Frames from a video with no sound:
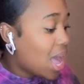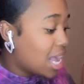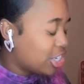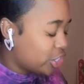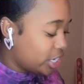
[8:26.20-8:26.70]

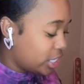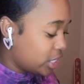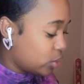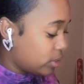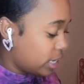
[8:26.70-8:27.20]
how she
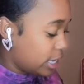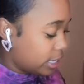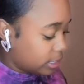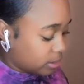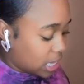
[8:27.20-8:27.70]
gonna act.
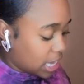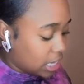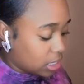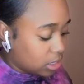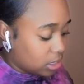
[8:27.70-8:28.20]

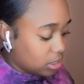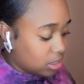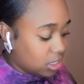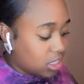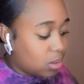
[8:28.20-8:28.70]
Like
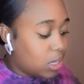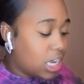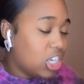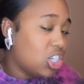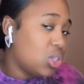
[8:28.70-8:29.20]
some
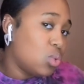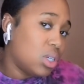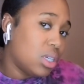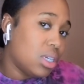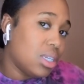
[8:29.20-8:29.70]
days she do
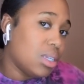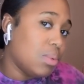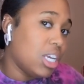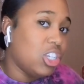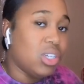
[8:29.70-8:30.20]
good, some
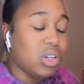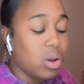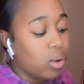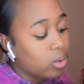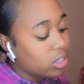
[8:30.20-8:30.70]
days she
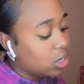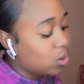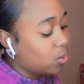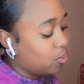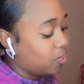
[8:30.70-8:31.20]
don't.
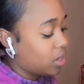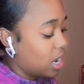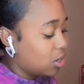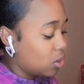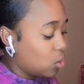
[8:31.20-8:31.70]
So
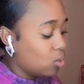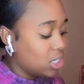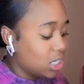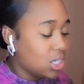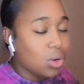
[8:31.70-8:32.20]
I don't know what
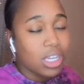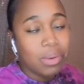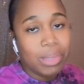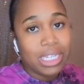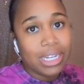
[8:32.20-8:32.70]
she's gonna
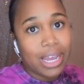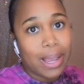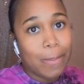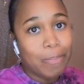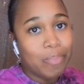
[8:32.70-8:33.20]
give me
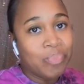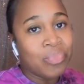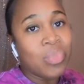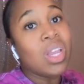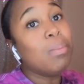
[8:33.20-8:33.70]
today,
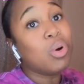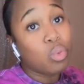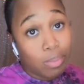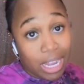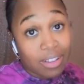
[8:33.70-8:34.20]
but
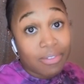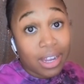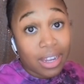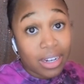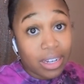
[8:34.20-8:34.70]
we about to
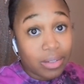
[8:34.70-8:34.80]
find